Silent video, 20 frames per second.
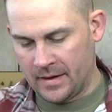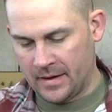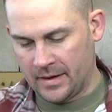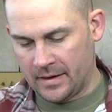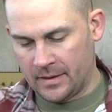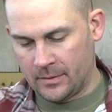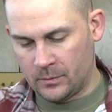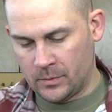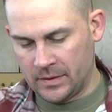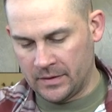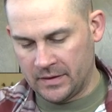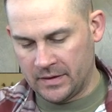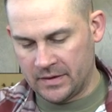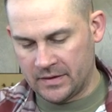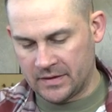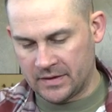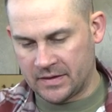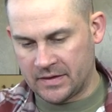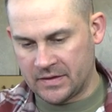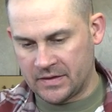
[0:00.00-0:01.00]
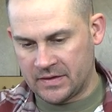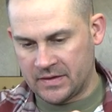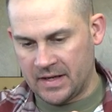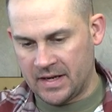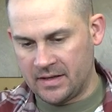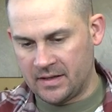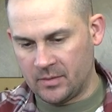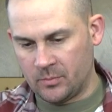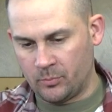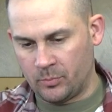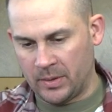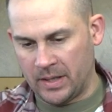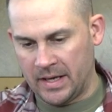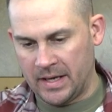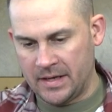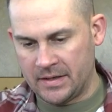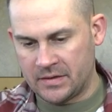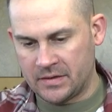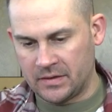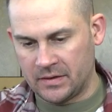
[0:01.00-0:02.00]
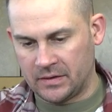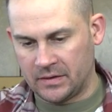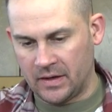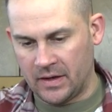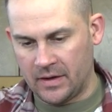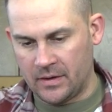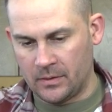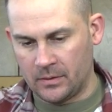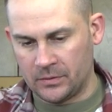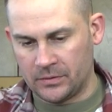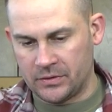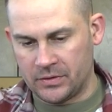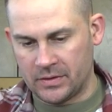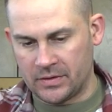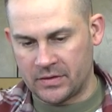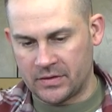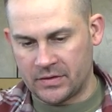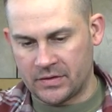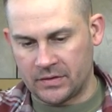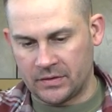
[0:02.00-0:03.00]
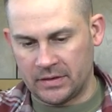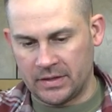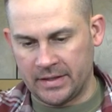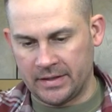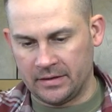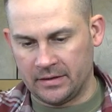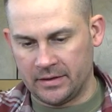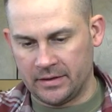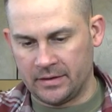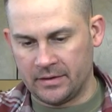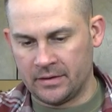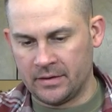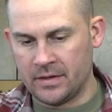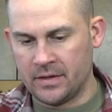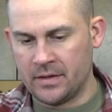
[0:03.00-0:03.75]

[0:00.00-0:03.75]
And I want these extending past the tail just slightly.